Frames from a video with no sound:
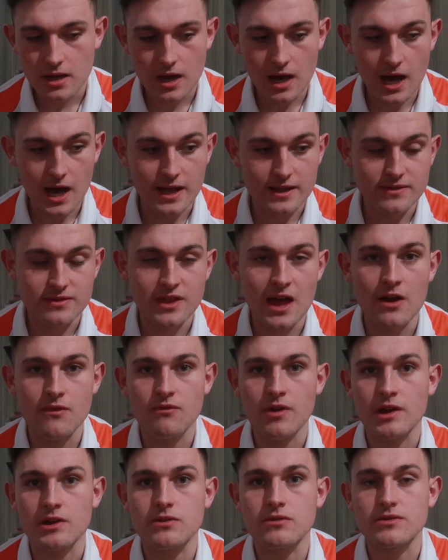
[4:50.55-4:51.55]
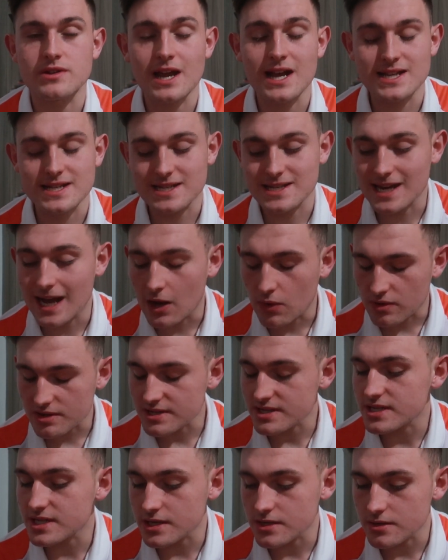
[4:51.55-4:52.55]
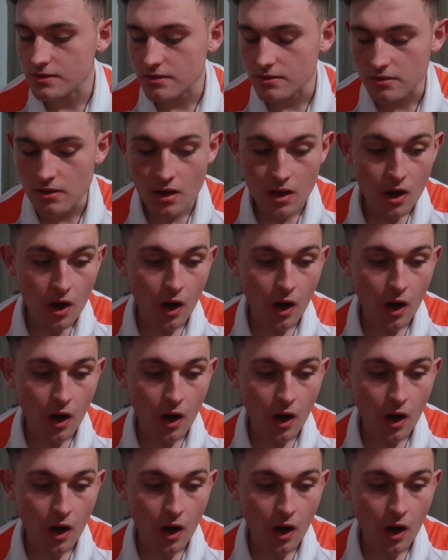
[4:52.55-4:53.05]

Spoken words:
and that record has now continued